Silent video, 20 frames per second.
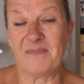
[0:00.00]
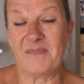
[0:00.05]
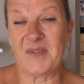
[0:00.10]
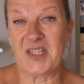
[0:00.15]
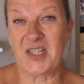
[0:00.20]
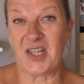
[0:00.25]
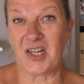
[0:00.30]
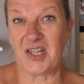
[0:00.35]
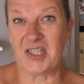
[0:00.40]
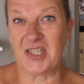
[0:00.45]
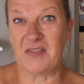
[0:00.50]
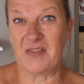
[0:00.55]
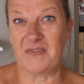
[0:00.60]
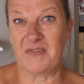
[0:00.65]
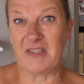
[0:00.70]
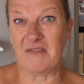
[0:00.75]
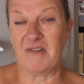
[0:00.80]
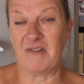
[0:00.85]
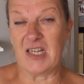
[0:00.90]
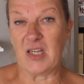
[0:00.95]
started to
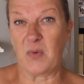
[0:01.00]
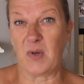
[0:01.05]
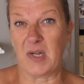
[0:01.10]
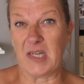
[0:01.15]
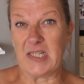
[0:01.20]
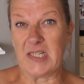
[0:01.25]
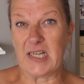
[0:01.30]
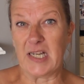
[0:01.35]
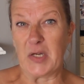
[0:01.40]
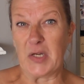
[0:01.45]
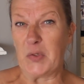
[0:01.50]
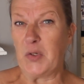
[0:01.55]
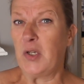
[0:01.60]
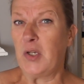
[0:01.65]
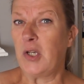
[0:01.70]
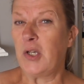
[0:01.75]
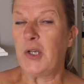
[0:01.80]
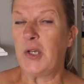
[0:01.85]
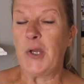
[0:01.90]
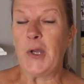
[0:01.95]
feel really quite down.
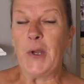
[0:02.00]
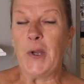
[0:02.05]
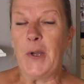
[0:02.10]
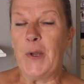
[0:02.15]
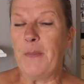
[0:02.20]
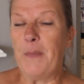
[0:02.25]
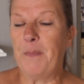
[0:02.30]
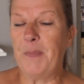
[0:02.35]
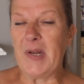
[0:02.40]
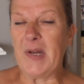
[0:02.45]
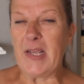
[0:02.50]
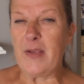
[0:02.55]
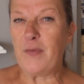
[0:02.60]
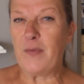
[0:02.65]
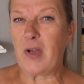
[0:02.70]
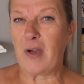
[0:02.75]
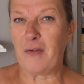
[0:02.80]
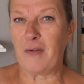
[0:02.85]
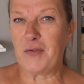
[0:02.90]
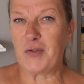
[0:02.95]
But
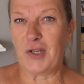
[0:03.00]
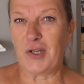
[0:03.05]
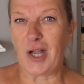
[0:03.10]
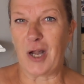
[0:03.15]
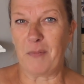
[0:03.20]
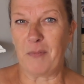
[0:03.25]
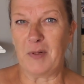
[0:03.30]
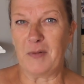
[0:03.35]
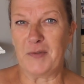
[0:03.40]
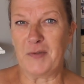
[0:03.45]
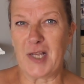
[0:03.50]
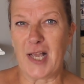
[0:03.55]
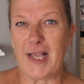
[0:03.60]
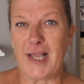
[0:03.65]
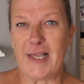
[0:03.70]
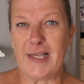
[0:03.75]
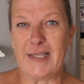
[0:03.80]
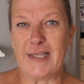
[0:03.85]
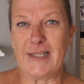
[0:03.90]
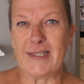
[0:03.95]
even after a couple of
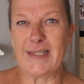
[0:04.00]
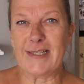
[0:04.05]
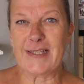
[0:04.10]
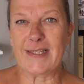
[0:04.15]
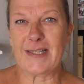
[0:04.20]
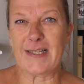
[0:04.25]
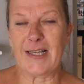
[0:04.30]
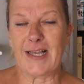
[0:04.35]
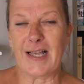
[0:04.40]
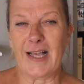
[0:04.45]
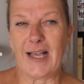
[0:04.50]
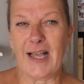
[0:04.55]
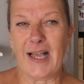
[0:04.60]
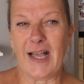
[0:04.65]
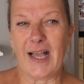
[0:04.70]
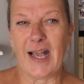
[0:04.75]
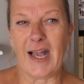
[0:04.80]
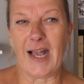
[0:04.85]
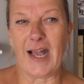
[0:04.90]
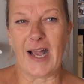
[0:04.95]
days,
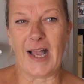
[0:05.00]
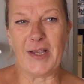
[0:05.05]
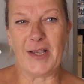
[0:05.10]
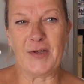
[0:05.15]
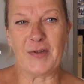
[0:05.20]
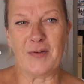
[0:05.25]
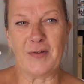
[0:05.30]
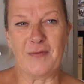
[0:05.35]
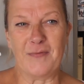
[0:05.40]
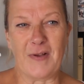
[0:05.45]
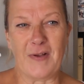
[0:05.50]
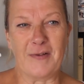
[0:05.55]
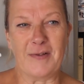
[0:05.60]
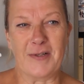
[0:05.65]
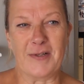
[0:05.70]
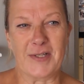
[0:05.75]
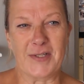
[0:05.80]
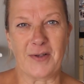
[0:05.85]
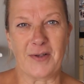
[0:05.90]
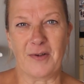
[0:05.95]
I could
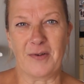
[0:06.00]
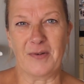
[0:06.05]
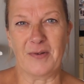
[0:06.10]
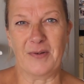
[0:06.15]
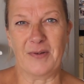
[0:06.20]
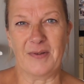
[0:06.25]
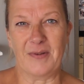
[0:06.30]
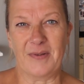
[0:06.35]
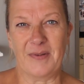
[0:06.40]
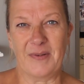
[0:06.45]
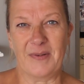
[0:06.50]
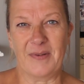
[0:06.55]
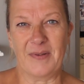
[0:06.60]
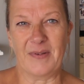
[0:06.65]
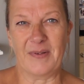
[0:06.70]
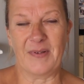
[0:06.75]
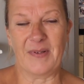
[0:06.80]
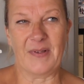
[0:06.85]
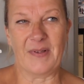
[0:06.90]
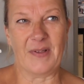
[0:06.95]
focus on,
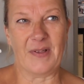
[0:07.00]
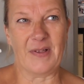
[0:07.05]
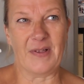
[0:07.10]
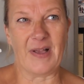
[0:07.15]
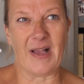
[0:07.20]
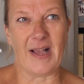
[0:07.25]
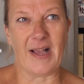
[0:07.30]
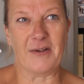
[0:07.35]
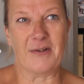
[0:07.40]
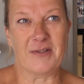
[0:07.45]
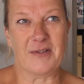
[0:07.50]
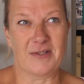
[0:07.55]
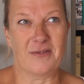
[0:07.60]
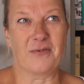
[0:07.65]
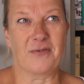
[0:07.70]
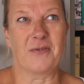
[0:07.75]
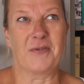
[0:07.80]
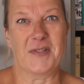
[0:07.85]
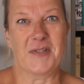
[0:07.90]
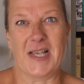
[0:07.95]
I could
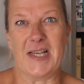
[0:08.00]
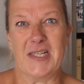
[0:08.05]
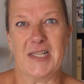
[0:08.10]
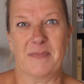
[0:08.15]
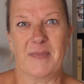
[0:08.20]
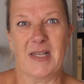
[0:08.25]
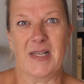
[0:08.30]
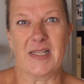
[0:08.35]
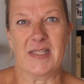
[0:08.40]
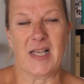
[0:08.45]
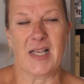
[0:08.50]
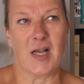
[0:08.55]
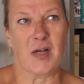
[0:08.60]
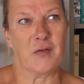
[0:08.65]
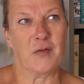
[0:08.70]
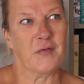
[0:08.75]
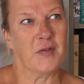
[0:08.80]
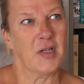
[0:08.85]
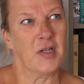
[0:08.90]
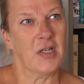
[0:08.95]
sort of say to
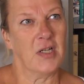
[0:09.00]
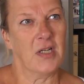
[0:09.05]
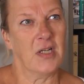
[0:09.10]
myself,